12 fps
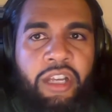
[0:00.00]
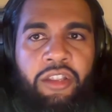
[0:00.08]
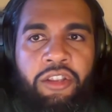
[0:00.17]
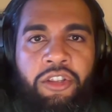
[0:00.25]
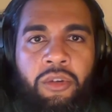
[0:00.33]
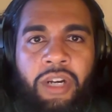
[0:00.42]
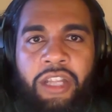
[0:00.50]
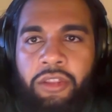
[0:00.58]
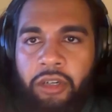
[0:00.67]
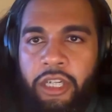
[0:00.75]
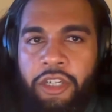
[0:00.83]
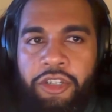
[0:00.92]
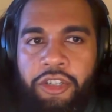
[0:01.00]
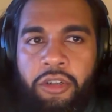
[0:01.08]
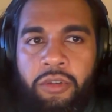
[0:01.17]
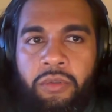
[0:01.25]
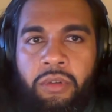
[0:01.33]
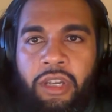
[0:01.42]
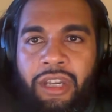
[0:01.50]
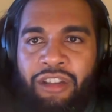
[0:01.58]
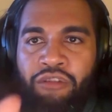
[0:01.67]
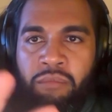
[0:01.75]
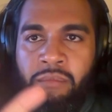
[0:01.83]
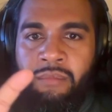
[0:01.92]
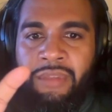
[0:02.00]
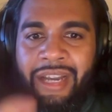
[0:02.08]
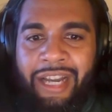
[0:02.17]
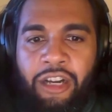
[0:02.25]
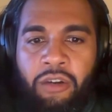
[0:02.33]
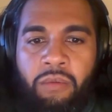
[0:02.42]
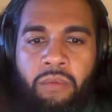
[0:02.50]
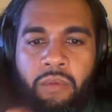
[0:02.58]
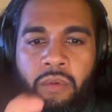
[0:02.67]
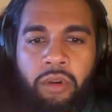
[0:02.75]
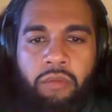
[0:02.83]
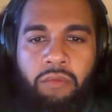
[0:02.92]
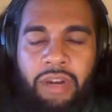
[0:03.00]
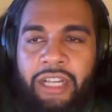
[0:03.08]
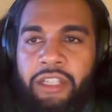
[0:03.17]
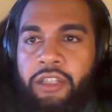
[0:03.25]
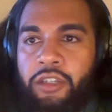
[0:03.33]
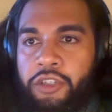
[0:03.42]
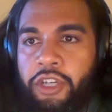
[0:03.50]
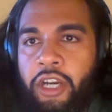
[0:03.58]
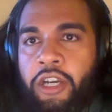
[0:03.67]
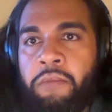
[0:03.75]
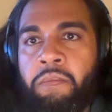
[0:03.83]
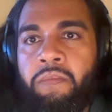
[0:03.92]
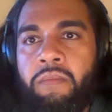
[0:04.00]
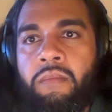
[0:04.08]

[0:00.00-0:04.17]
And so I thought I'd show how what Ras shared